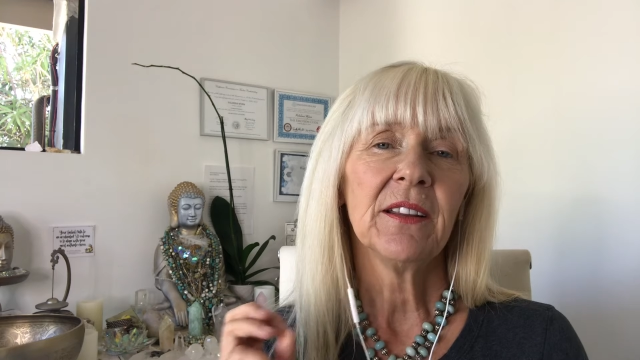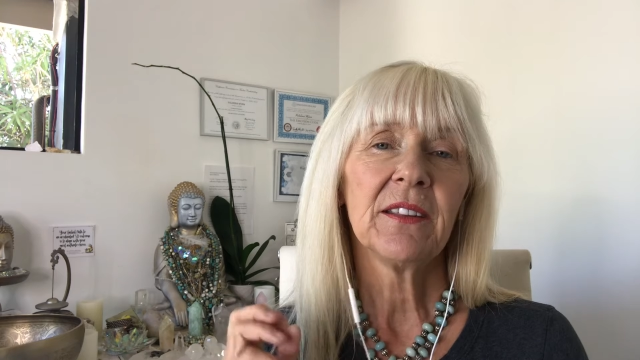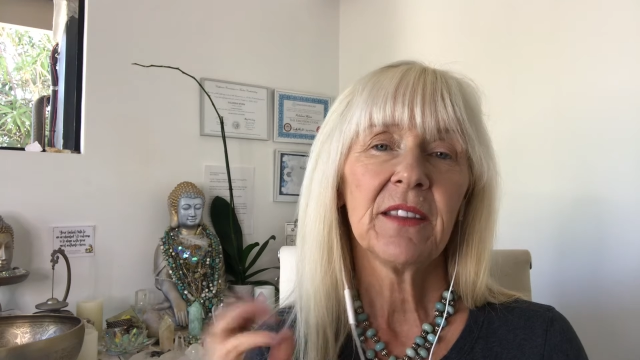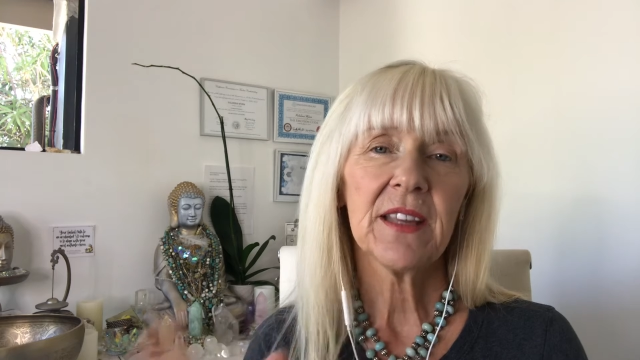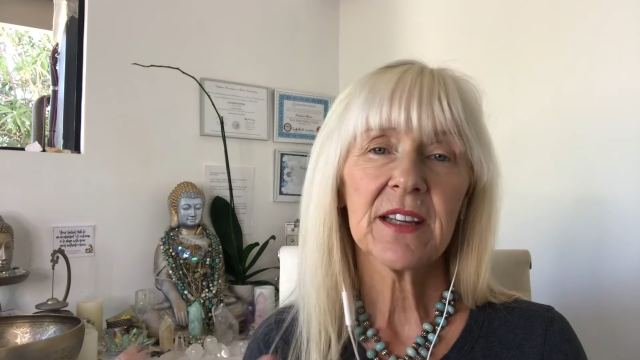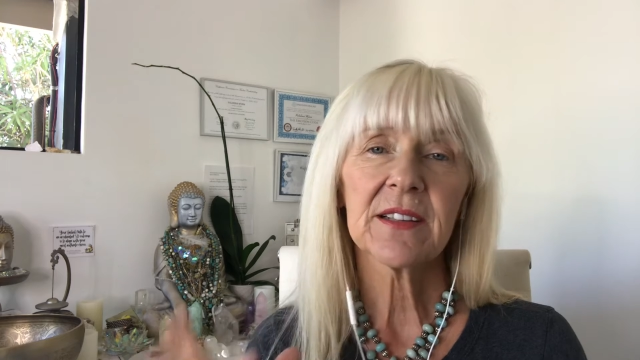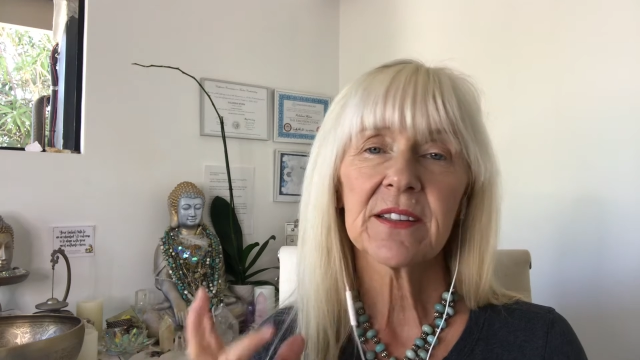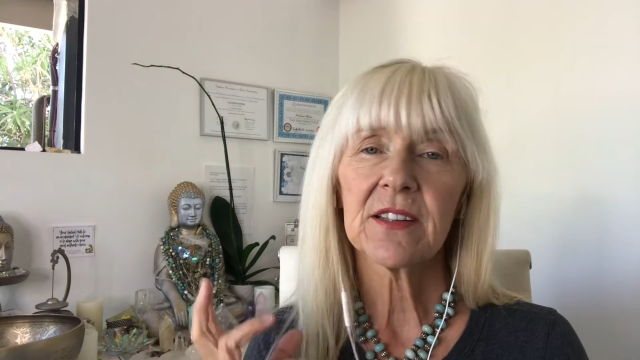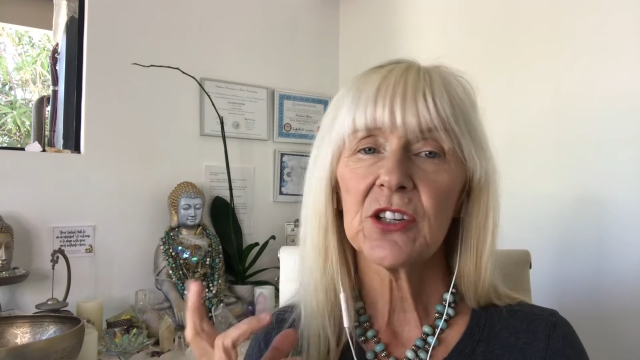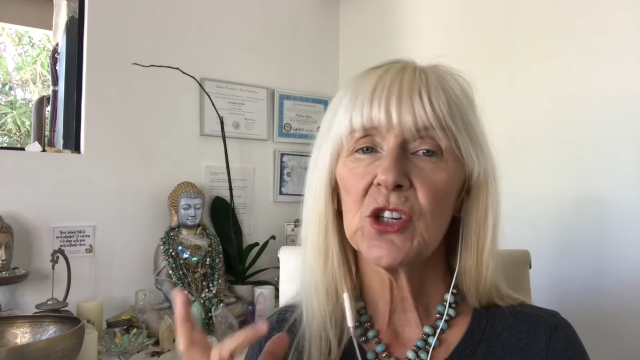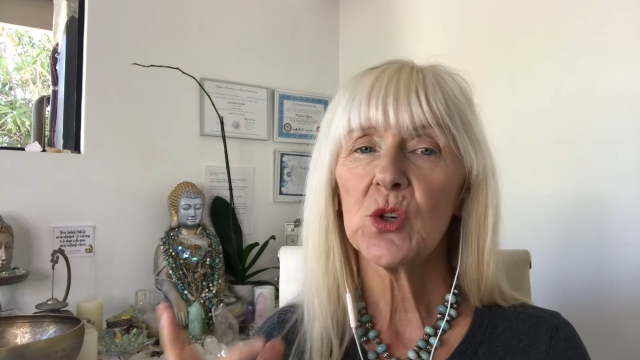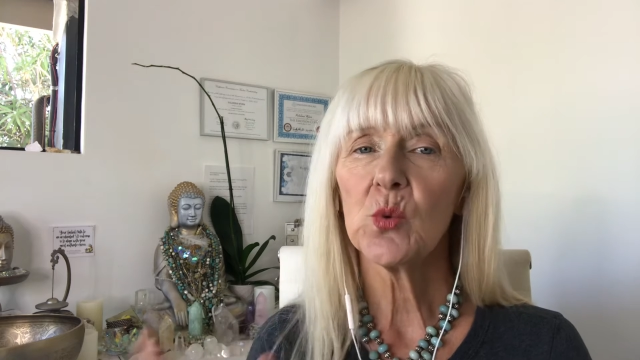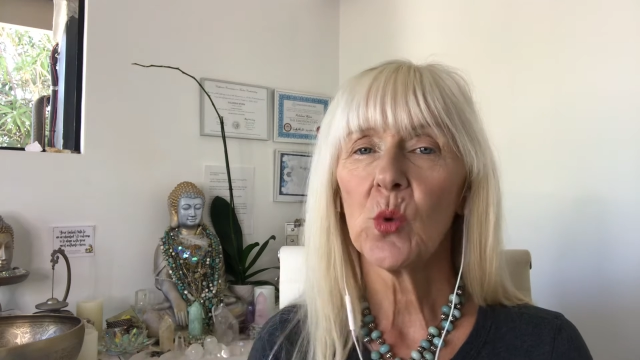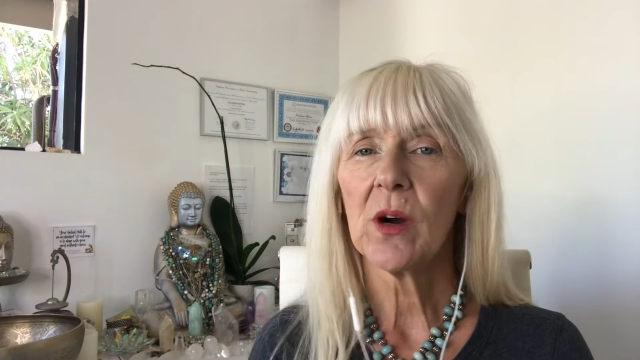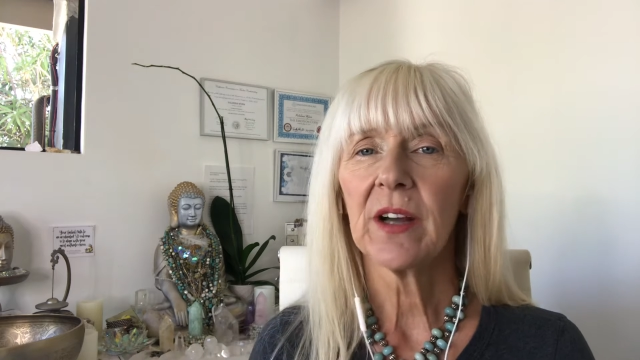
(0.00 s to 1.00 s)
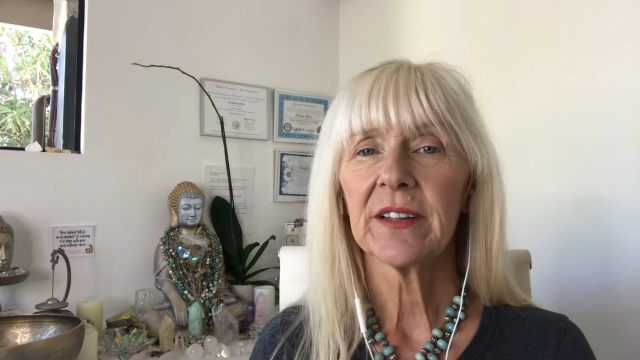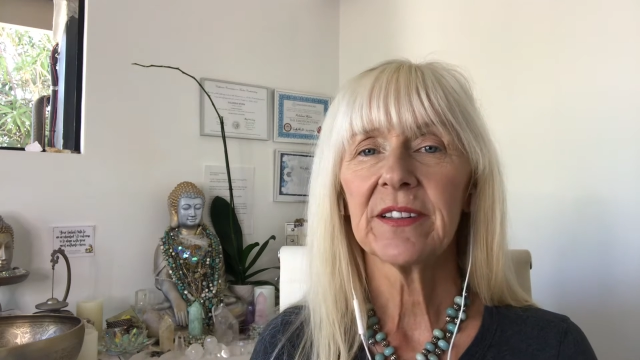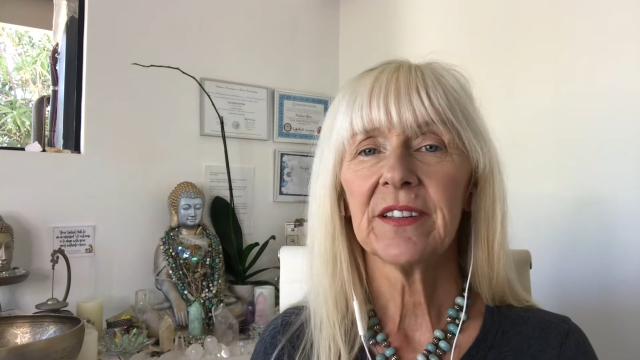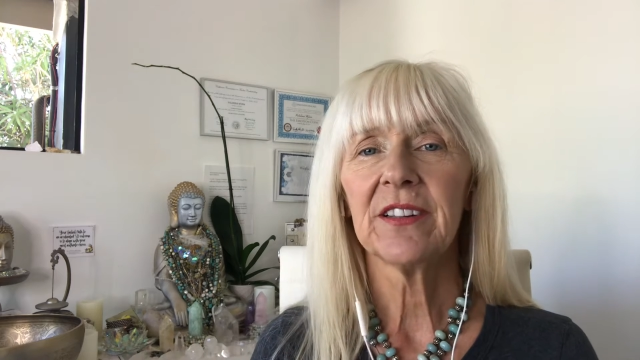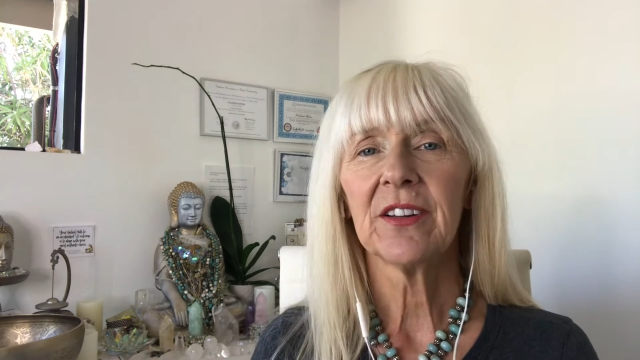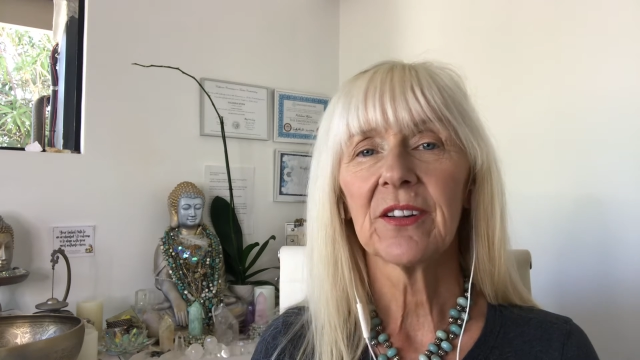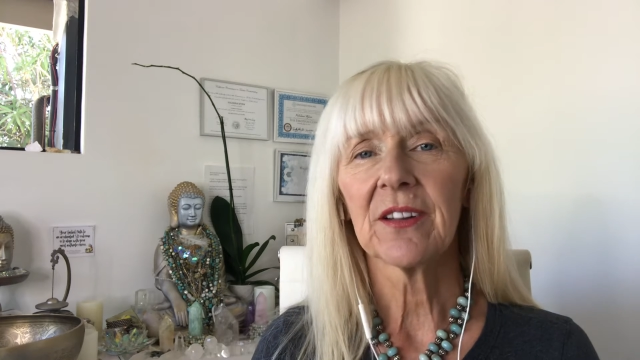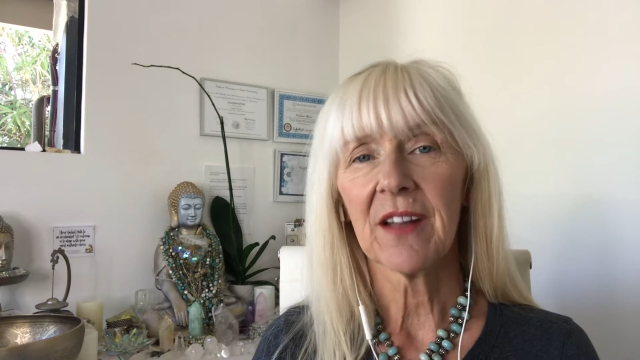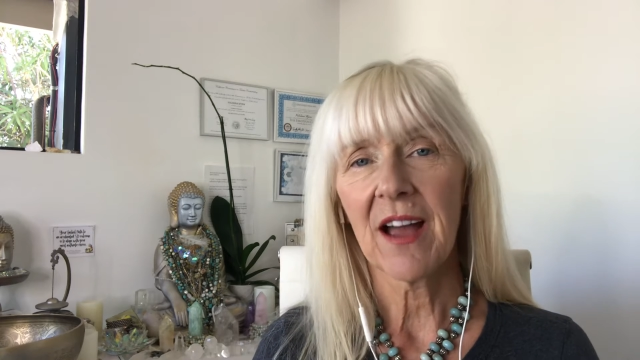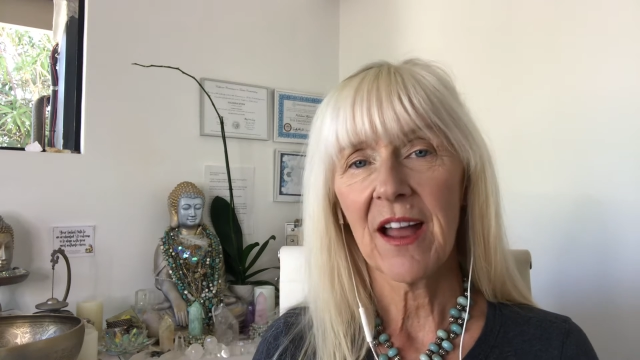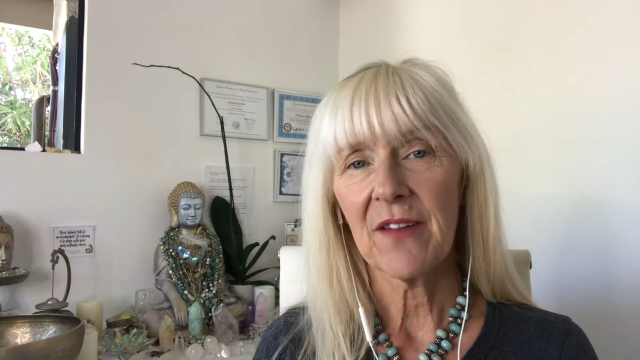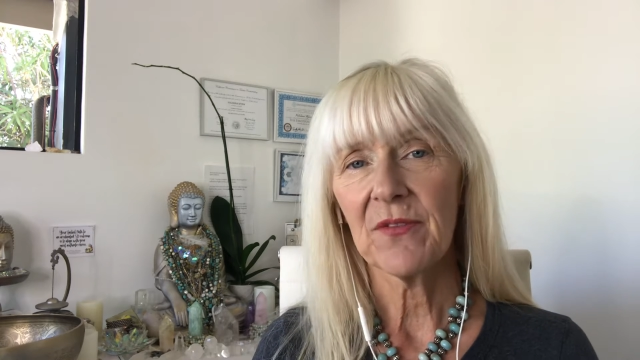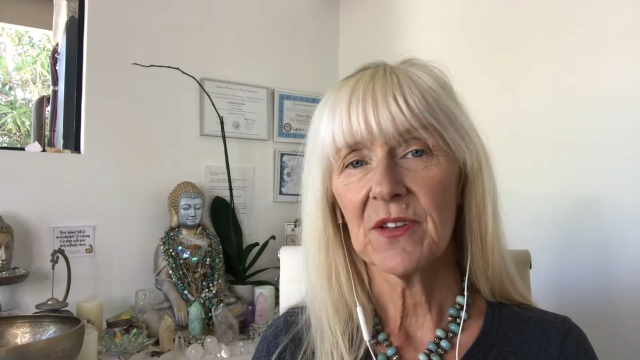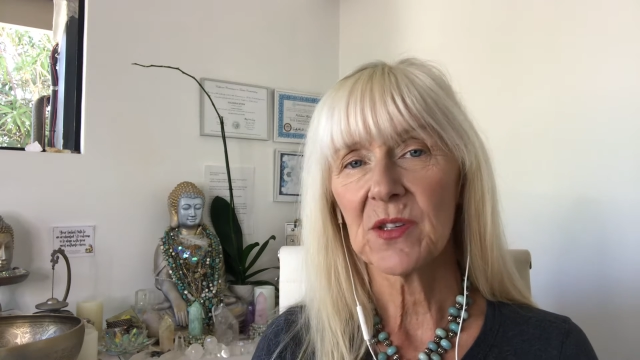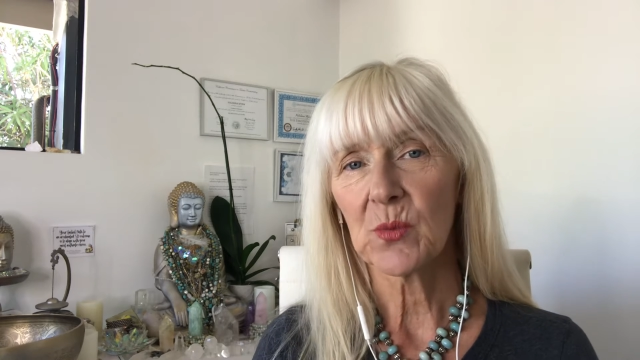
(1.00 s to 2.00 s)
Things that you want in your
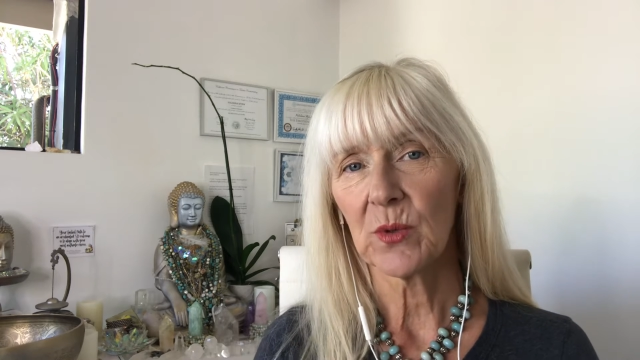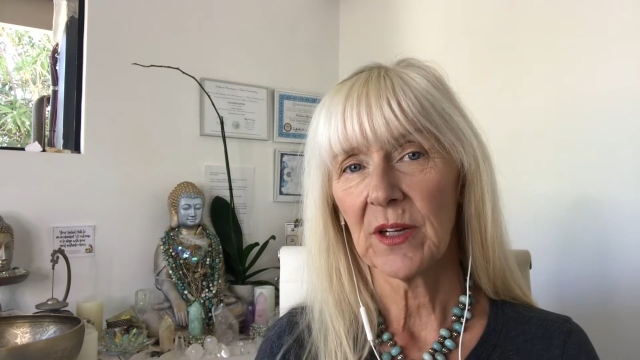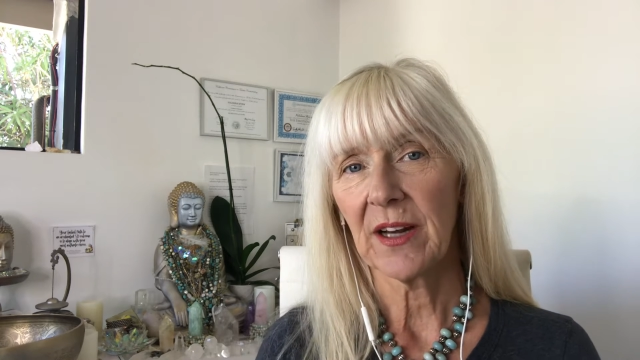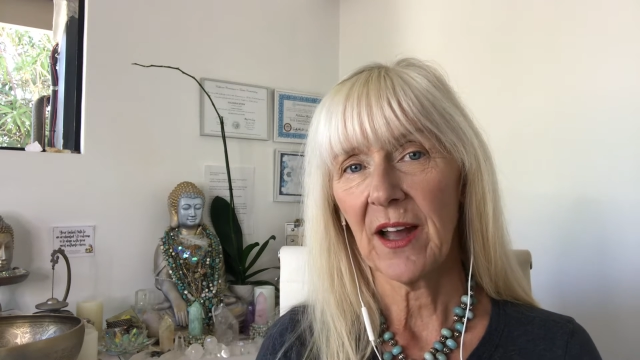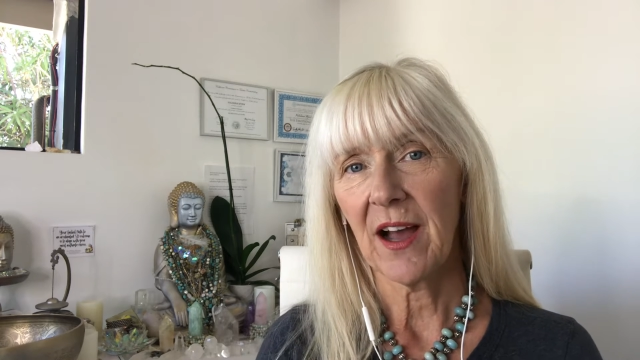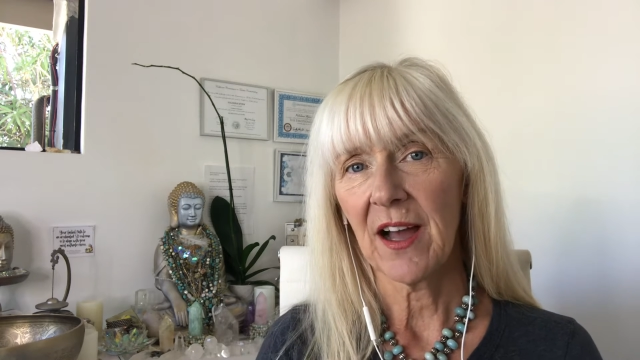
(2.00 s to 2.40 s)
life is what